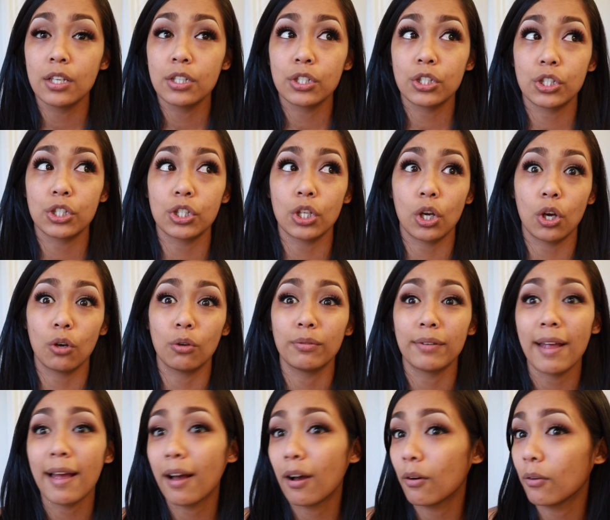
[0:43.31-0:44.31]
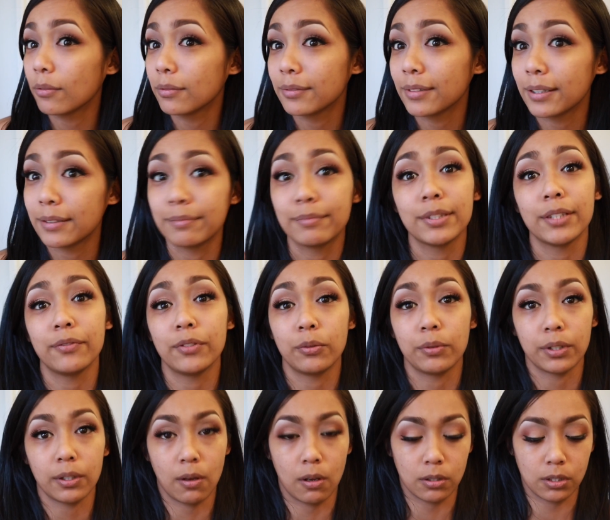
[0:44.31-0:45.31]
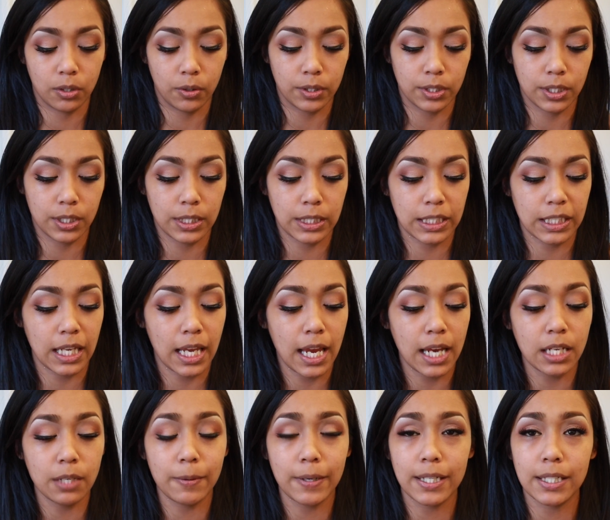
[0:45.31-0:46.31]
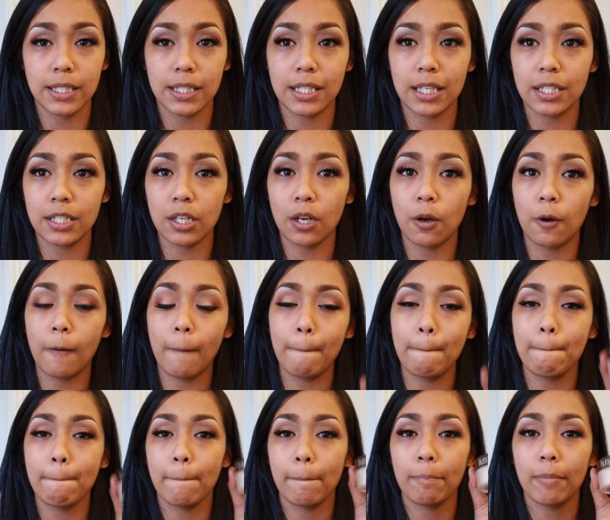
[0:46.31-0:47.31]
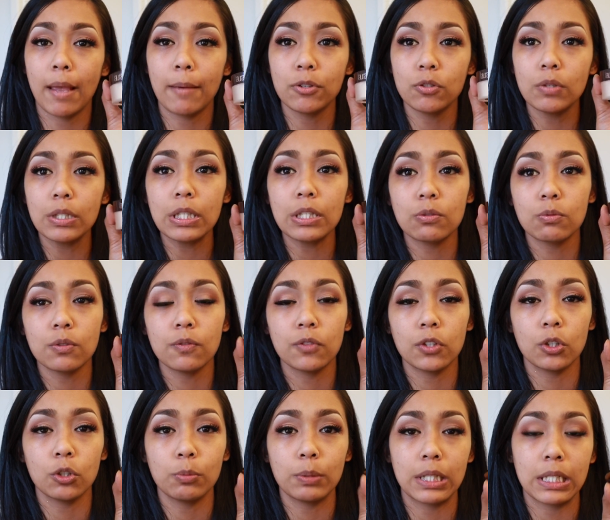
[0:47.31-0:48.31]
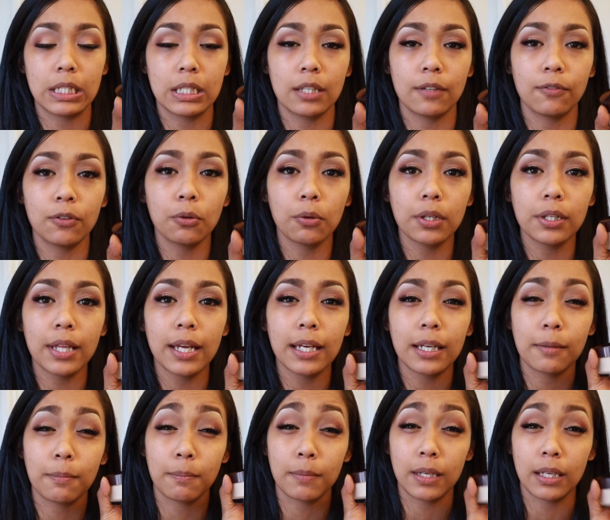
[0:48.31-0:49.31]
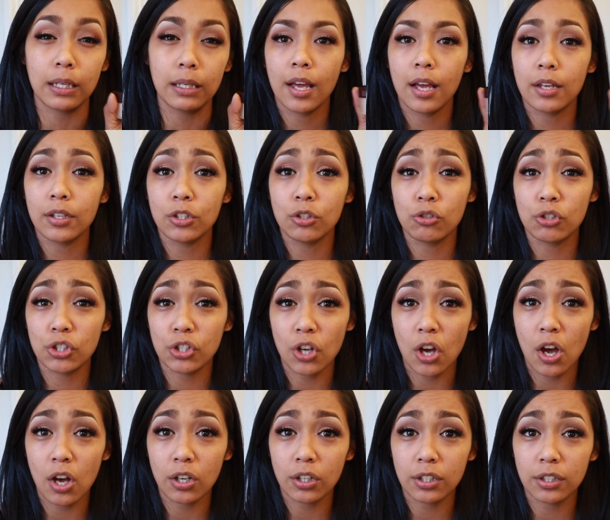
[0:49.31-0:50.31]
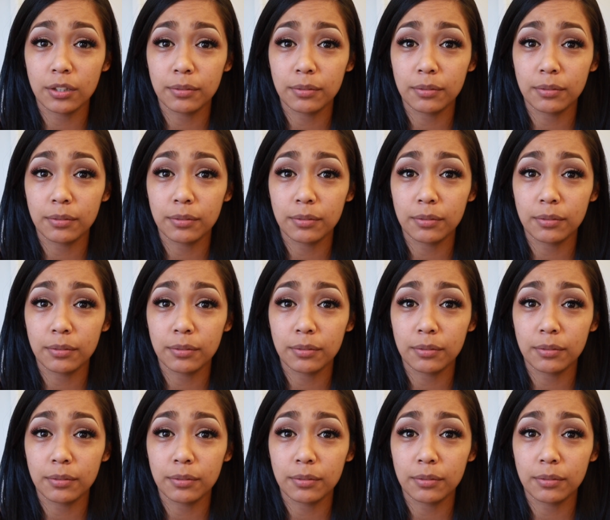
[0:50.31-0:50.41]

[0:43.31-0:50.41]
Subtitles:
So now I'm living with the consequences. Anyways, so I'm doing this review because if you are like me, you stock